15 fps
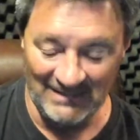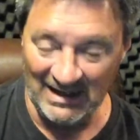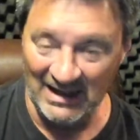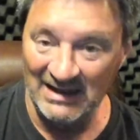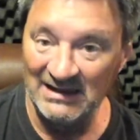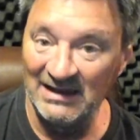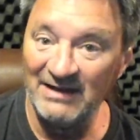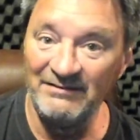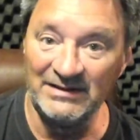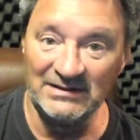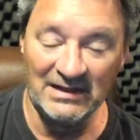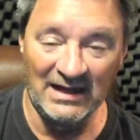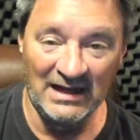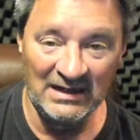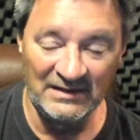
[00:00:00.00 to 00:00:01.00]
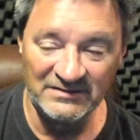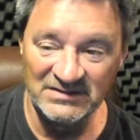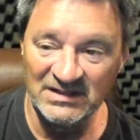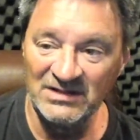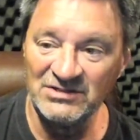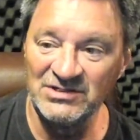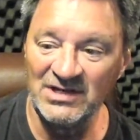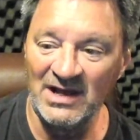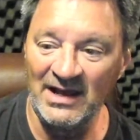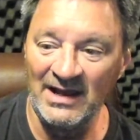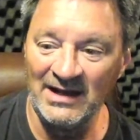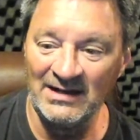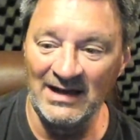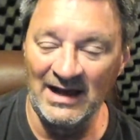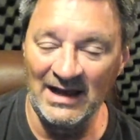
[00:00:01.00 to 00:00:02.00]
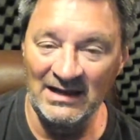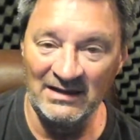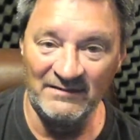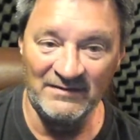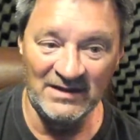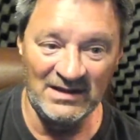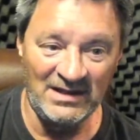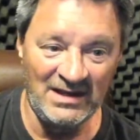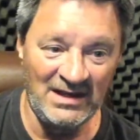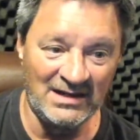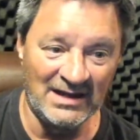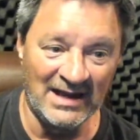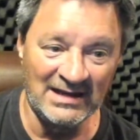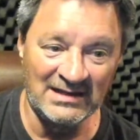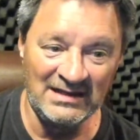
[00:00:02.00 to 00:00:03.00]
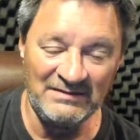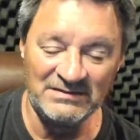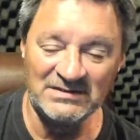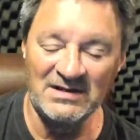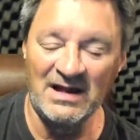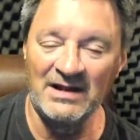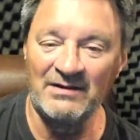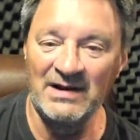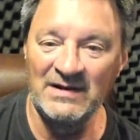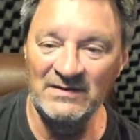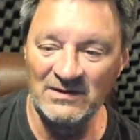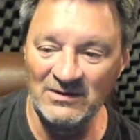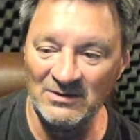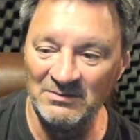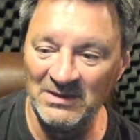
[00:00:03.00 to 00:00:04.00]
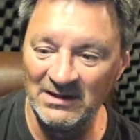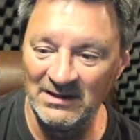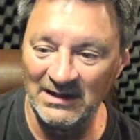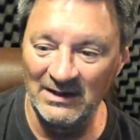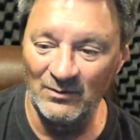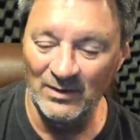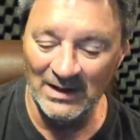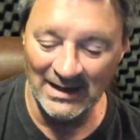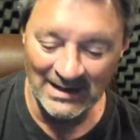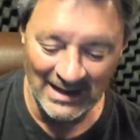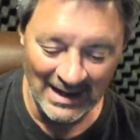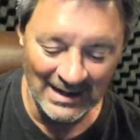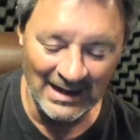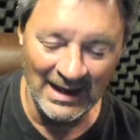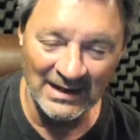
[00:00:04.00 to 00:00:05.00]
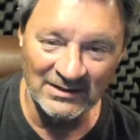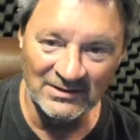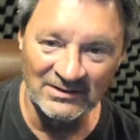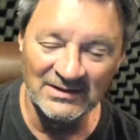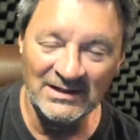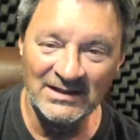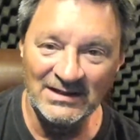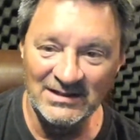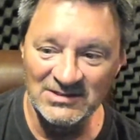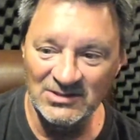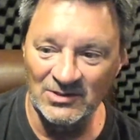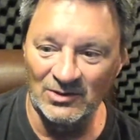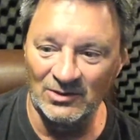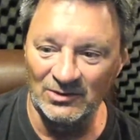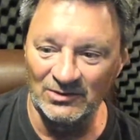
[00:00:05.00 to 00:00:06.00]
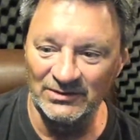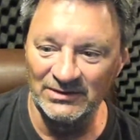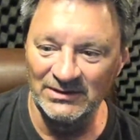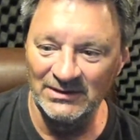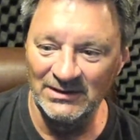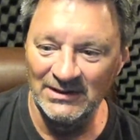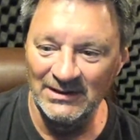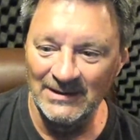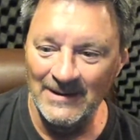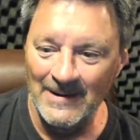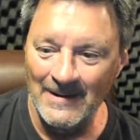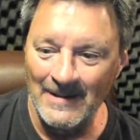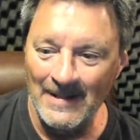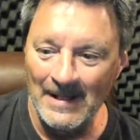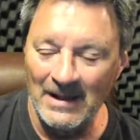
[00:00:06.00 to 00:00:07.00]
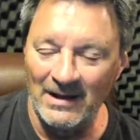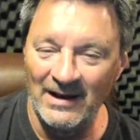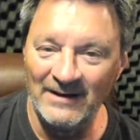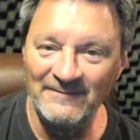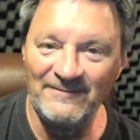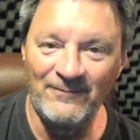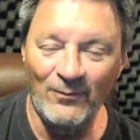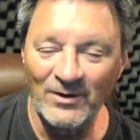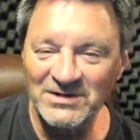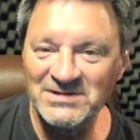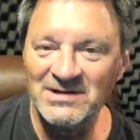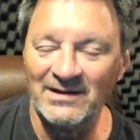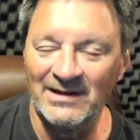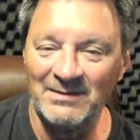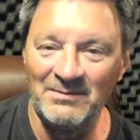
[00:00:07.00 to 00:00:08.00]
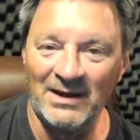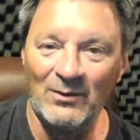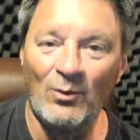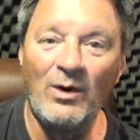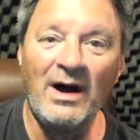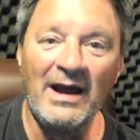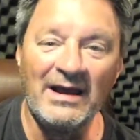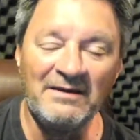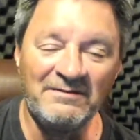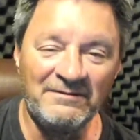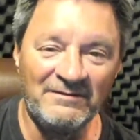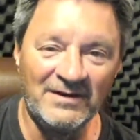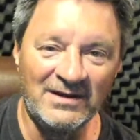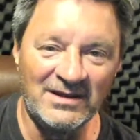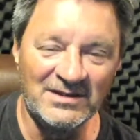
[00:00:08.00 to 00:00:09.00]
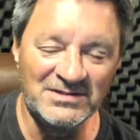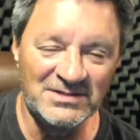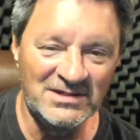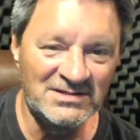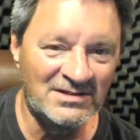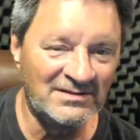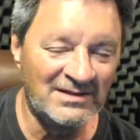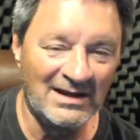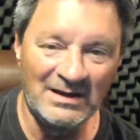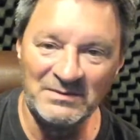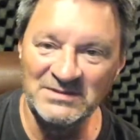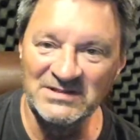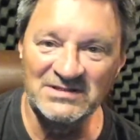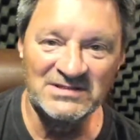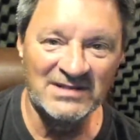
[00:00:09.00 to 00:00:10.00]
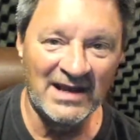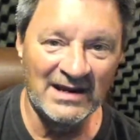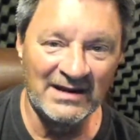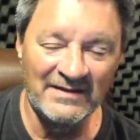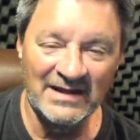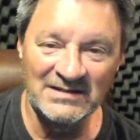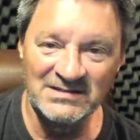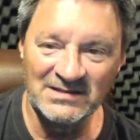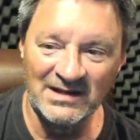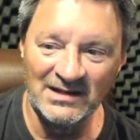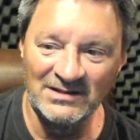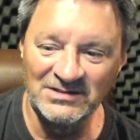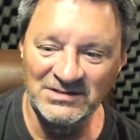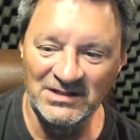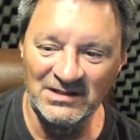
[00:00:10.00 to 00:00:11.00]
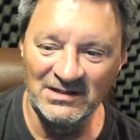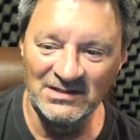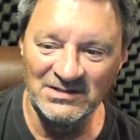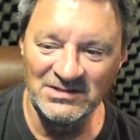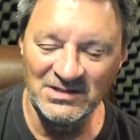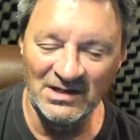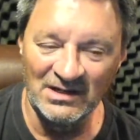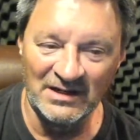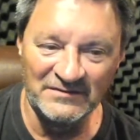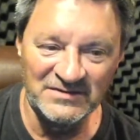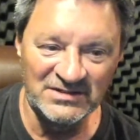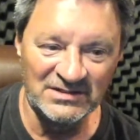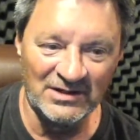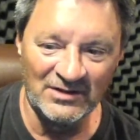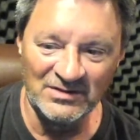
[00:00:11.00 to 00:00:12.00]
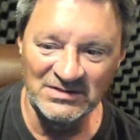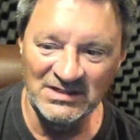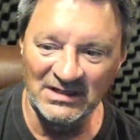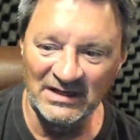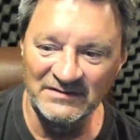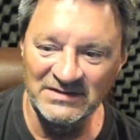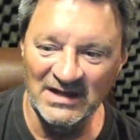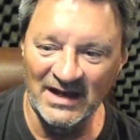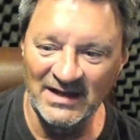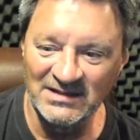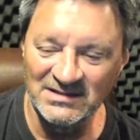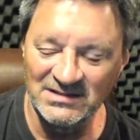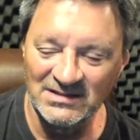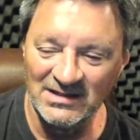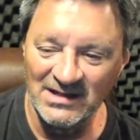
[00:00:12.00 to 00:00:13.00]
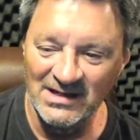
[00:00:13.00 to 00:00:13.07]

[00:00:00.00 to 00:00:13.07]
I love it. I love sunshine. I love the heat. I can even tolerate the humidity. What I can't handle is cold. Unfortunately, my wife, Vicky, she's on the opposite side of that scale. She she loves snow. She loves ice.